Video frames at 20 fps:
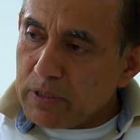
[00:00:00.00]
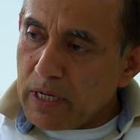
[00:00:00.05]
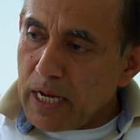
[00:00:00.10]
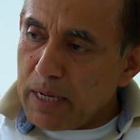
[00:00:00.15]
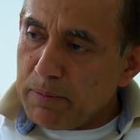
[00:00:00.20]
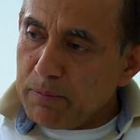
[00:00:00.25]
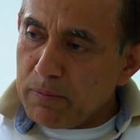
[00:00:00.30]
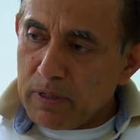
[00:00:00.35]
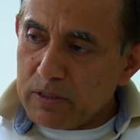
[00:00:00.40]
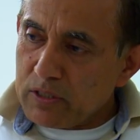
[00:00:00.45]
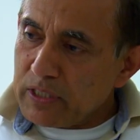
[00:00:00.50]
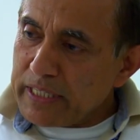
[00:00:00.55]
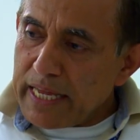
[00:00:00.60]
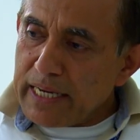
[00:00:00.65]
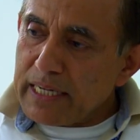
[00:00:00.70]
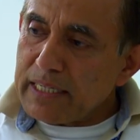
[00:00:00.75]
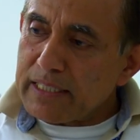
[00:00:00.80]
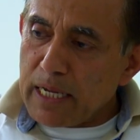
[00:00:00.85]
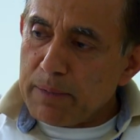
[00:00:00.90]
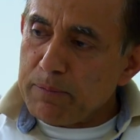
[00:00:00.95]
time, a
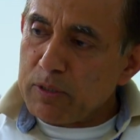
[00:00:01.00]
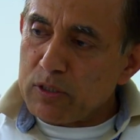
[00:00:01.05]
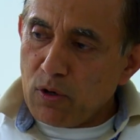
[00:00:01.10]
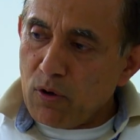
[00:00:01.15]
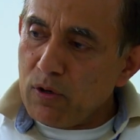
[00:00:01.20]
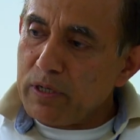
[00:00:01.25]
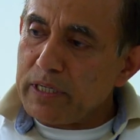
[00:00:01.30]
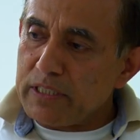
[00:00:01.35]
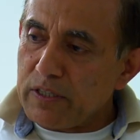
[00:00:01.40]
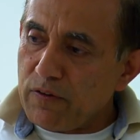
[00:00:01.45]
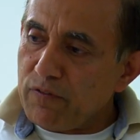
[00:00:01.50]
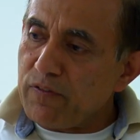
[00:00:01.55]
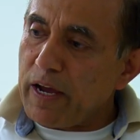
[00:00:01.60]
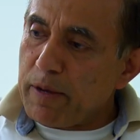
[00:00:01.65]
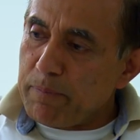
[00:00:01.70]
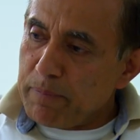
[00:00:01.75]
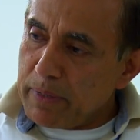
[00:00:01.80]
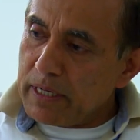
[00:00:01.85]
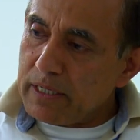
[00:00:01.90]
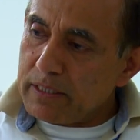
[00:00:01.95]
scanning time is only so
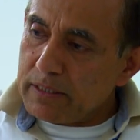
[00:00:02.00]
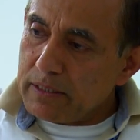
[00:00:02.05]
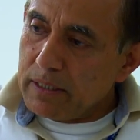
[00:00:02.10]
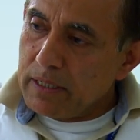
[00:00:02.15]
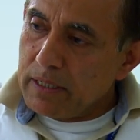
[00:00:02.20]
five minutes.